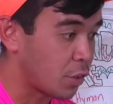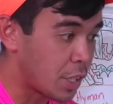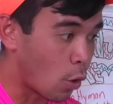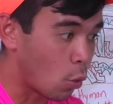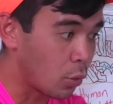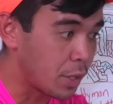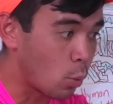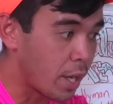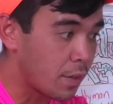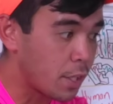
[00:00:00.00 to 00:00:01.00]
The only
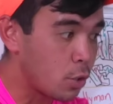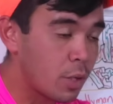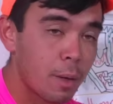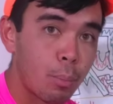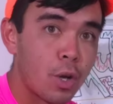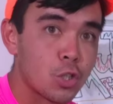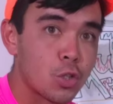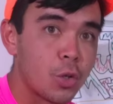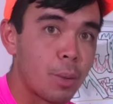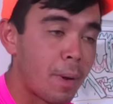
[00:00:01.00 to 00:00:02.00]
way that you get
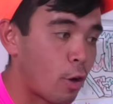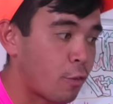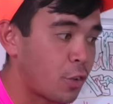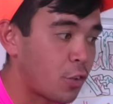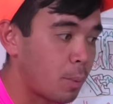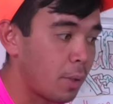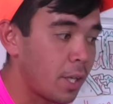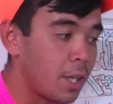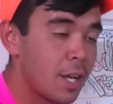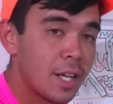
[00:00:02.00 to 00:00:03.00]
pressure on the power face of the
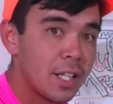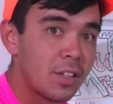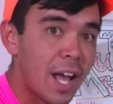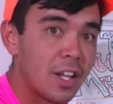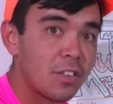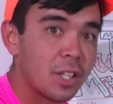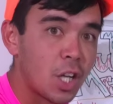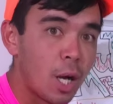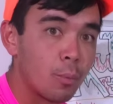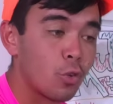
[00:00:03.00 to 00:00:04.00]
blade is as it
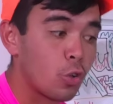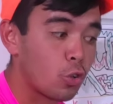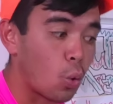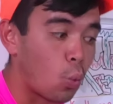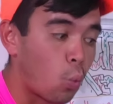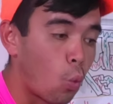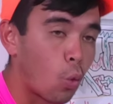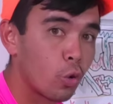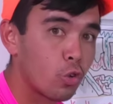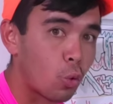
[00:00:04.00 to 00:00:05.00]
comes
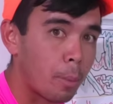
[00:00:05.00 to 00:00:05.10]
towards your